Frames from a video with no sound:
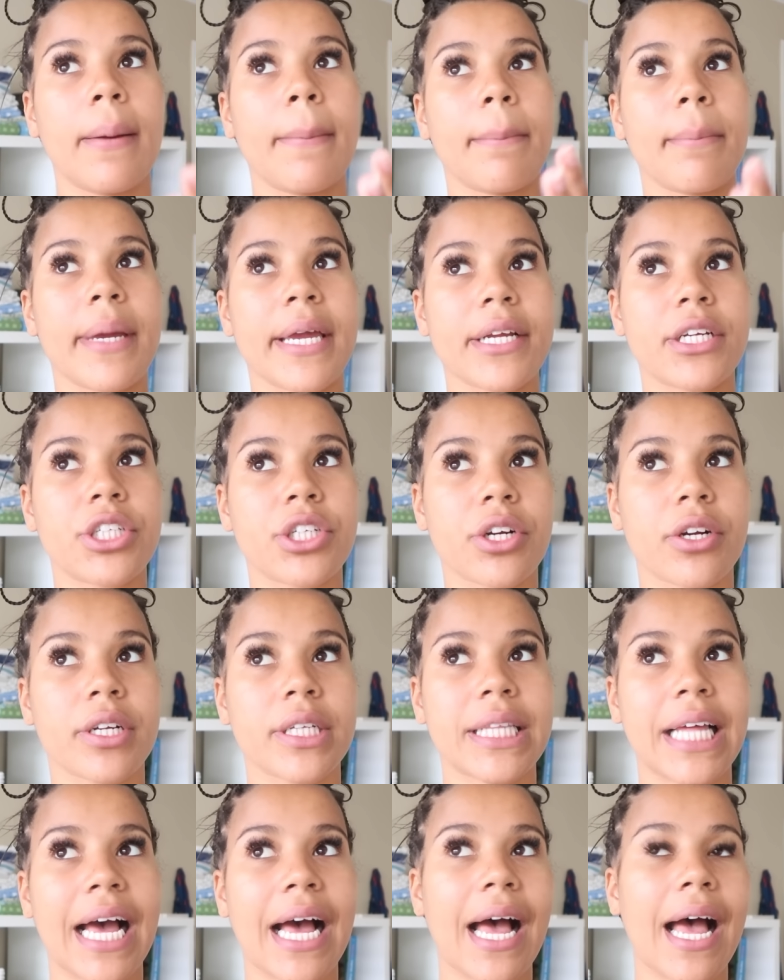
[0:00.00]
make
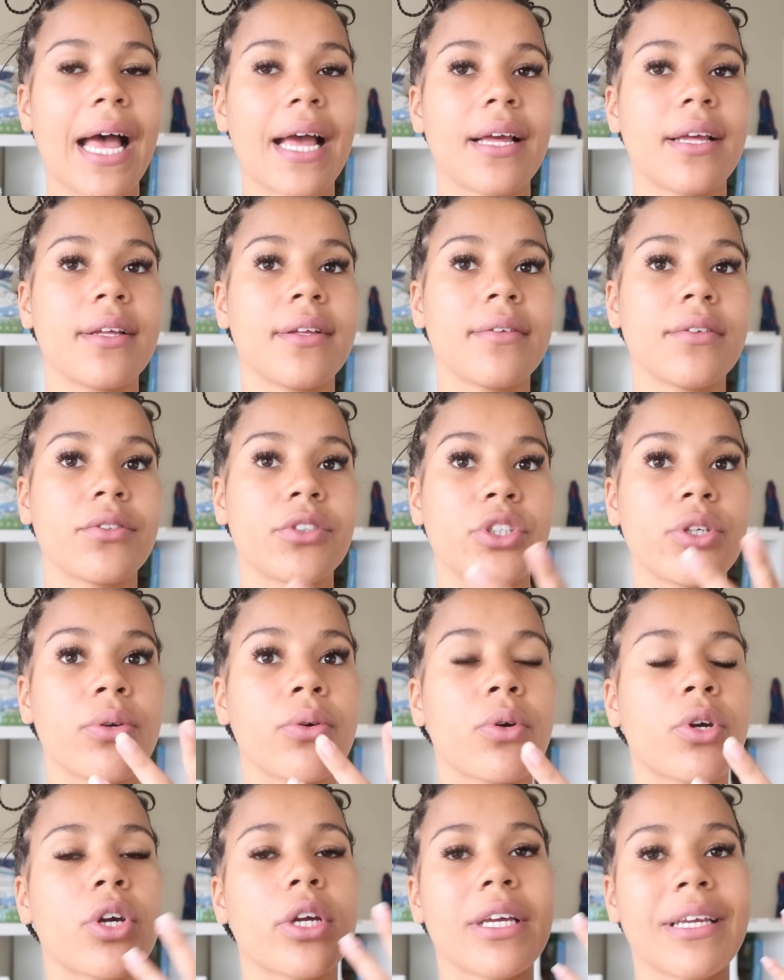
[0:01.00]
sure that
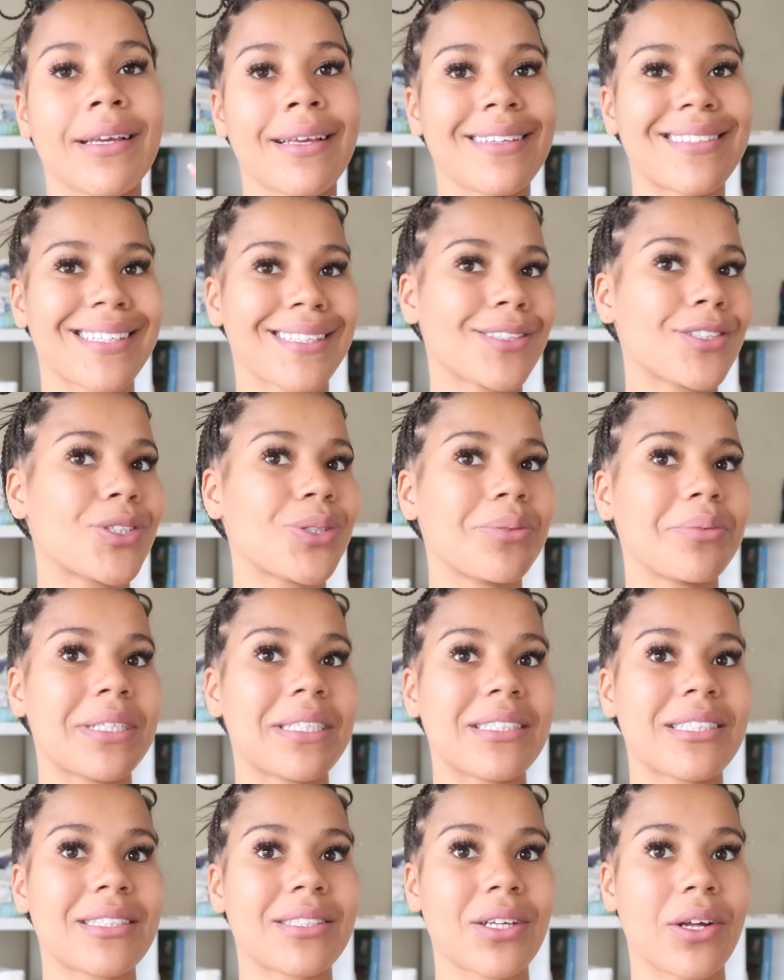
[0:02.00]
you ease into
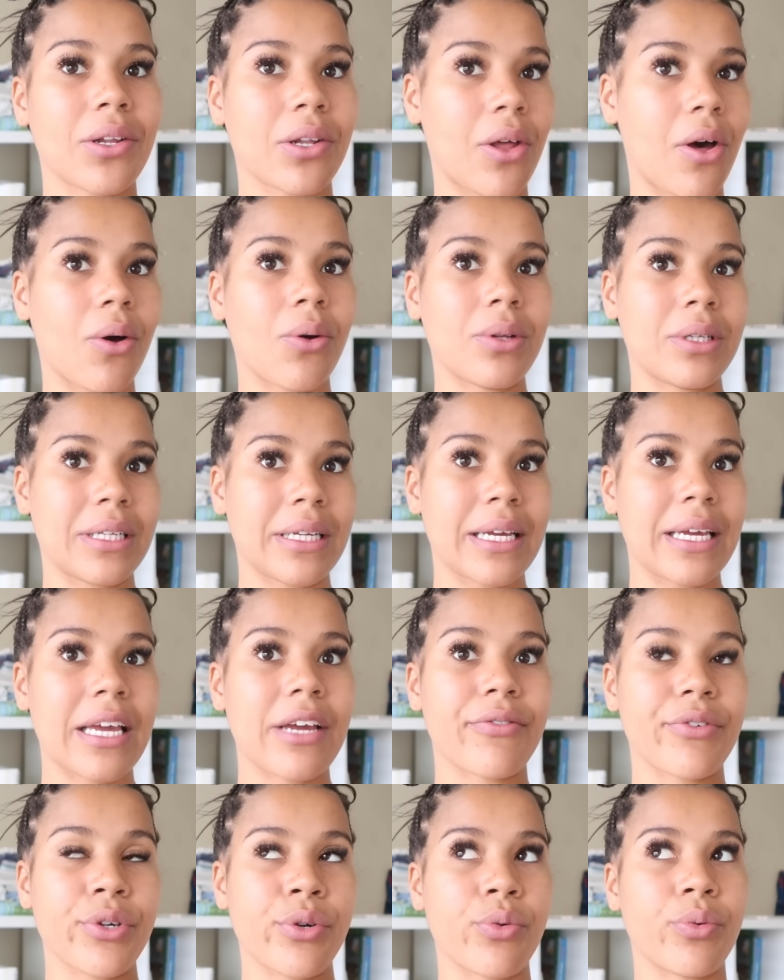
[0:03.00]
it slowly
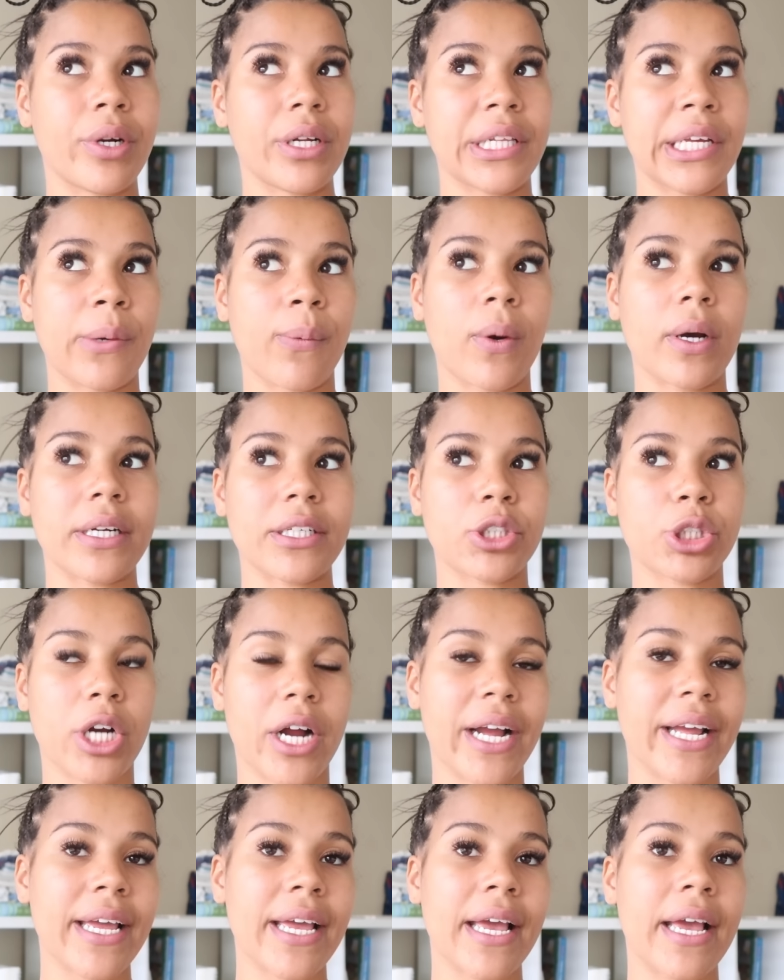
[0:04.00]
if you really want to
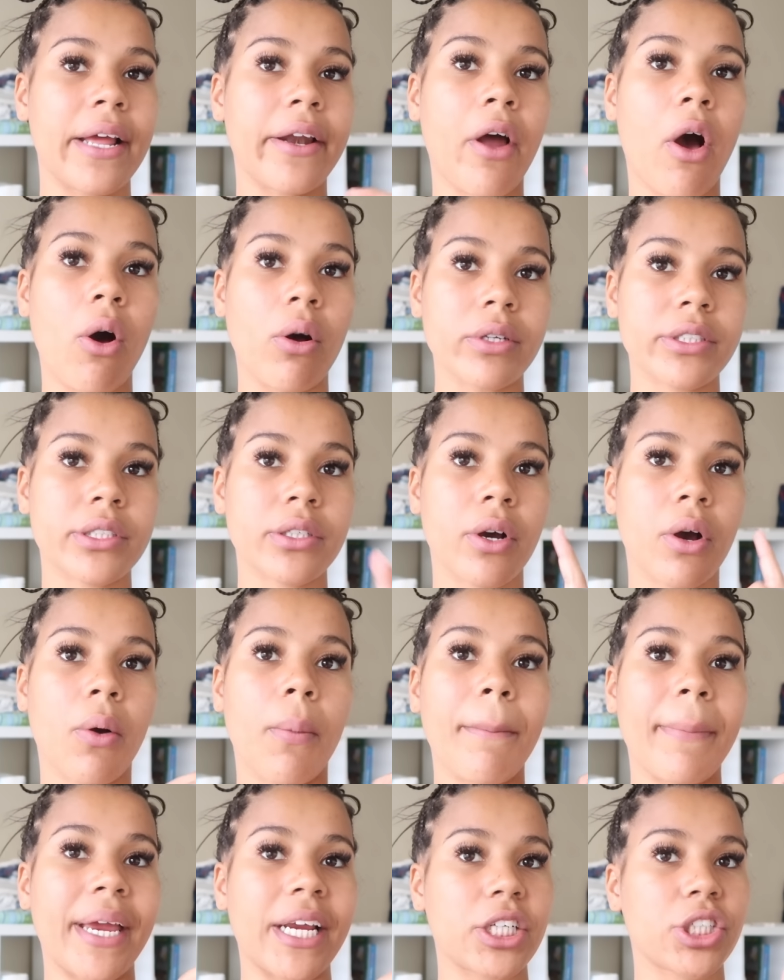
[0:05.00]
try it, and also
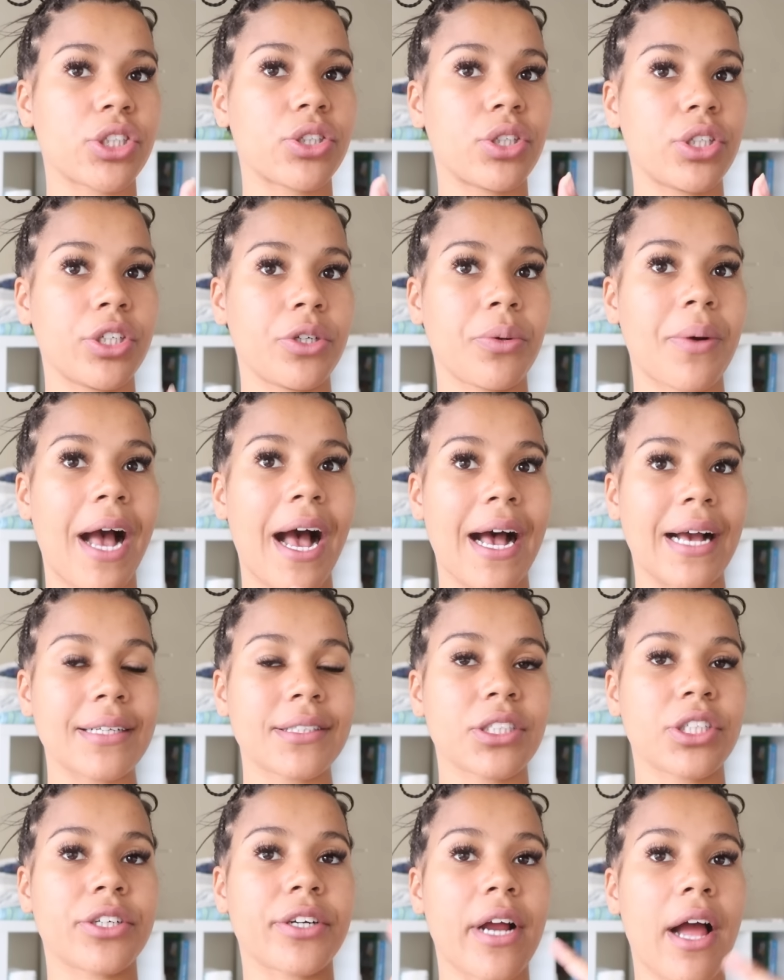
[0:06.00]
make sure you
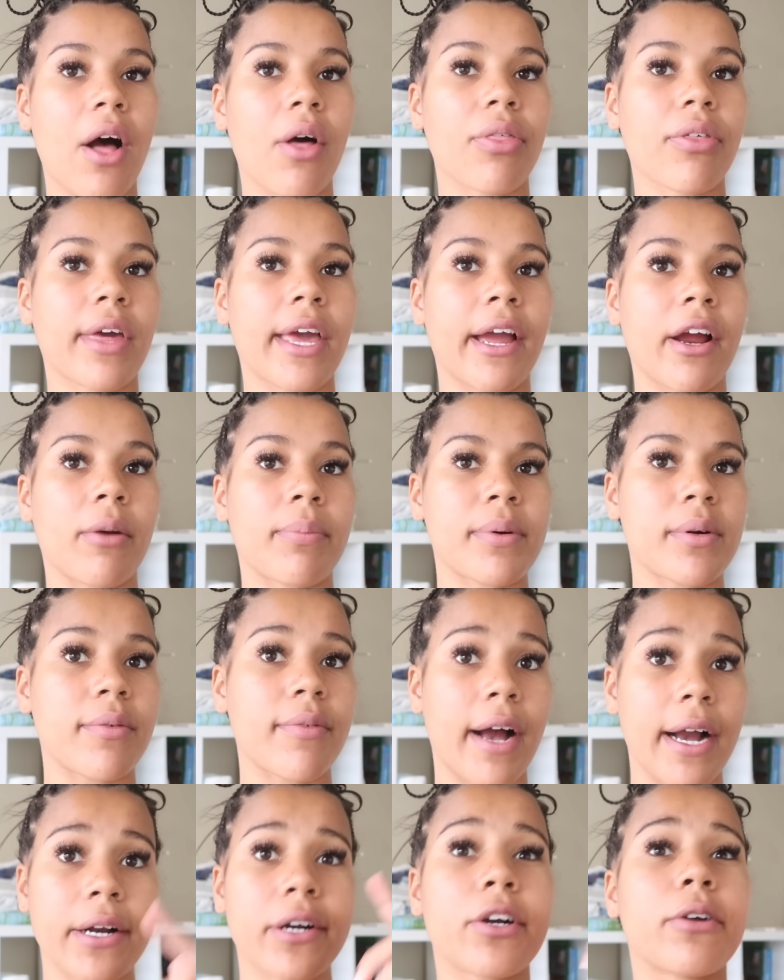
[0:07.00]
ask your healthcare
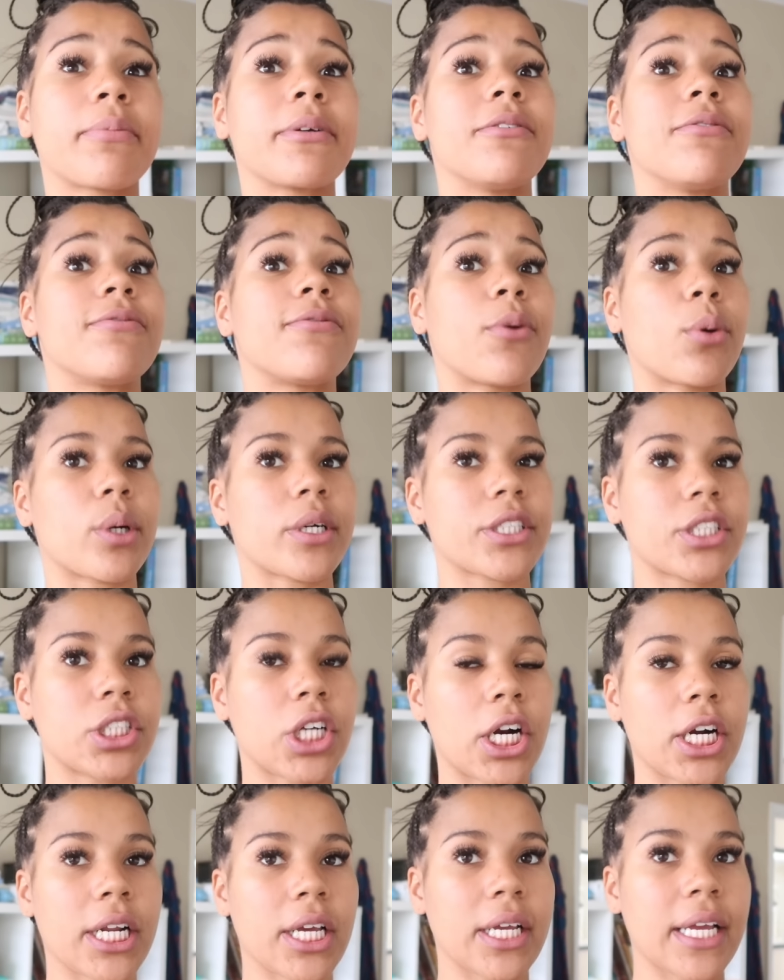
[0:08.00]
provider before
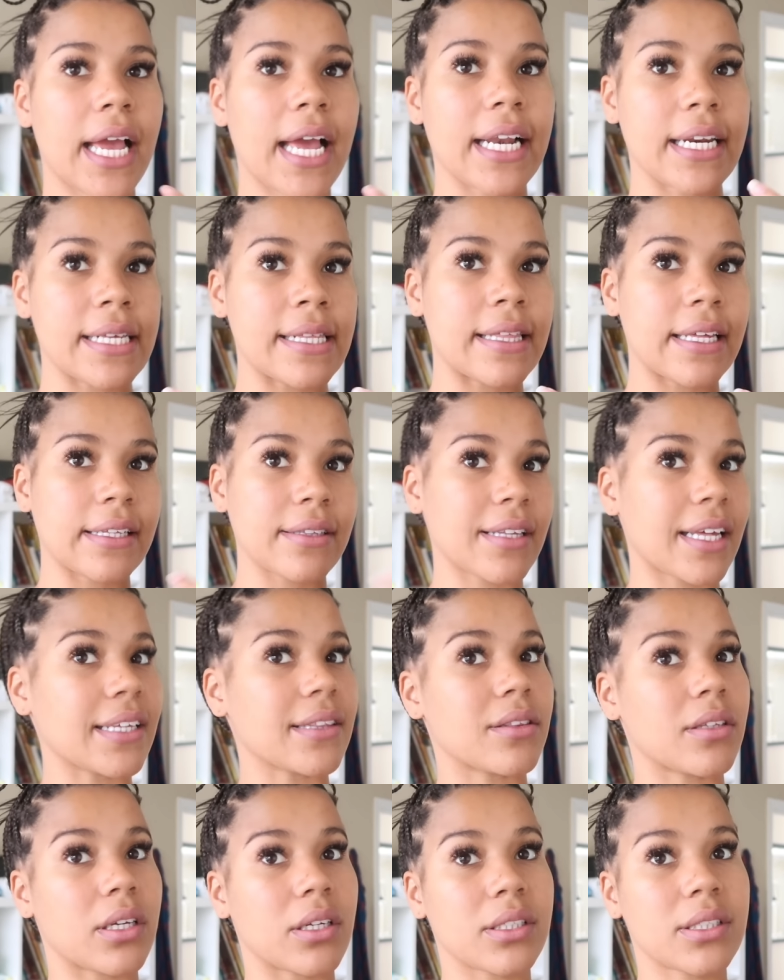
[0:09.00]
starting anything
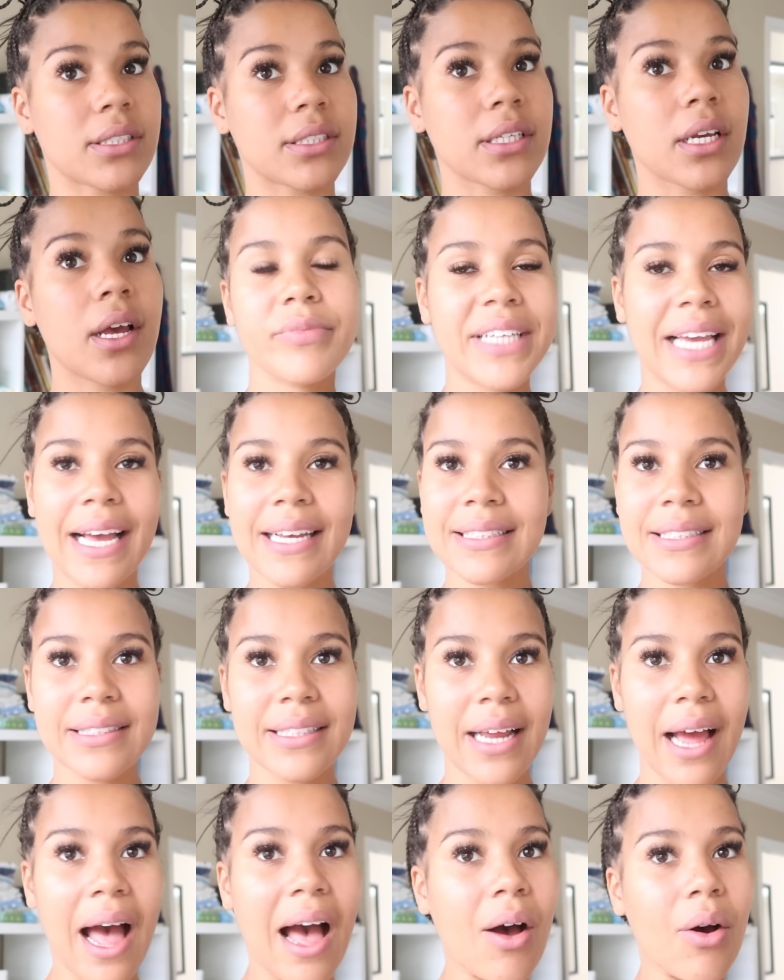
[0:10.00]
like this.
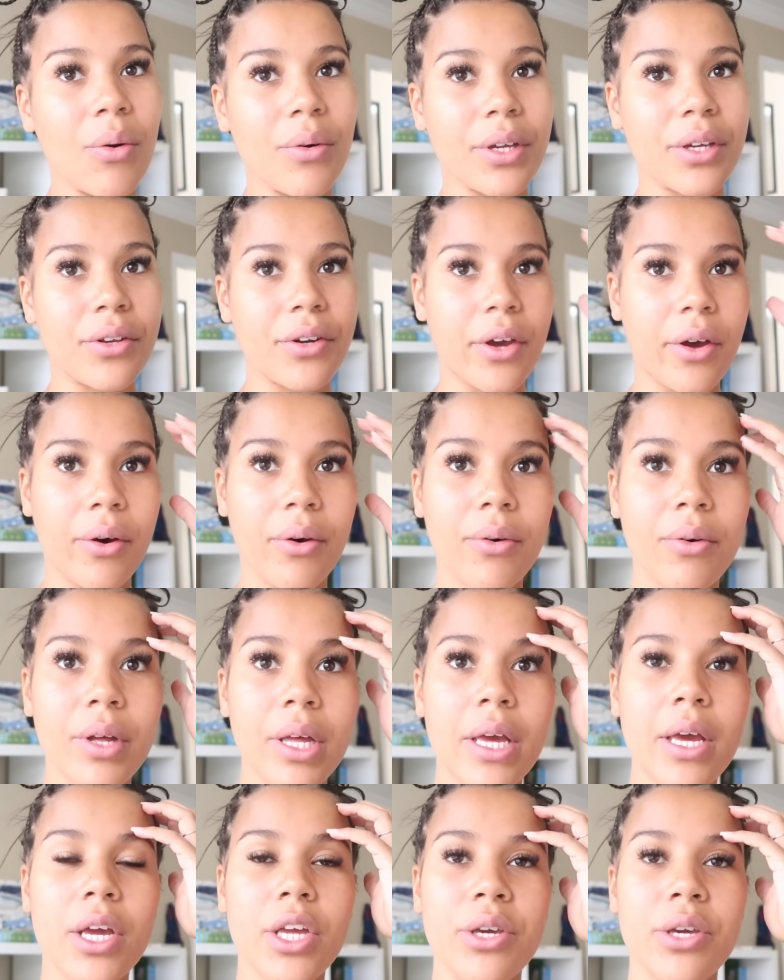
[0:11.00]
Test it out, you know.